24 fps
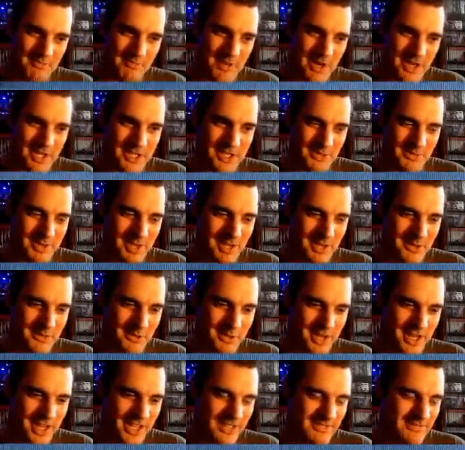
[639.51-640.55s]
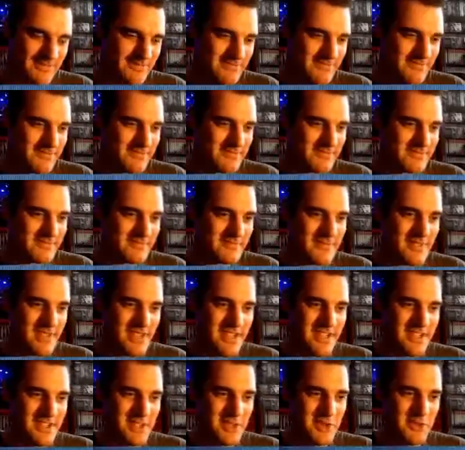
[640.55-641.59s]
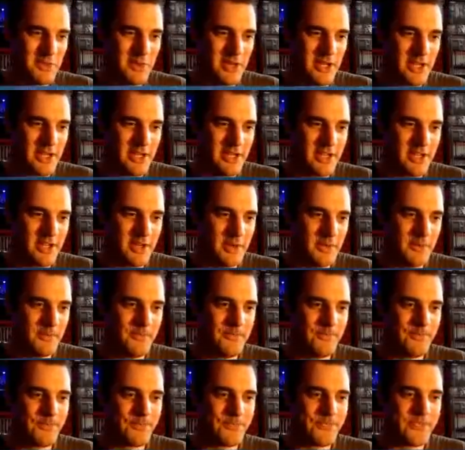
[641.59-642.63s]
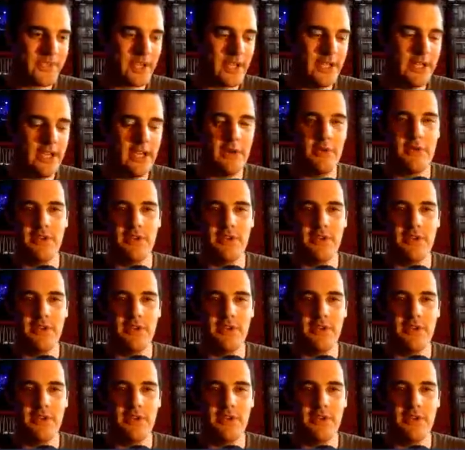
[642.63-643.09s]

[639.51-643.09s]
bash them out of the way. See what we can do. Now I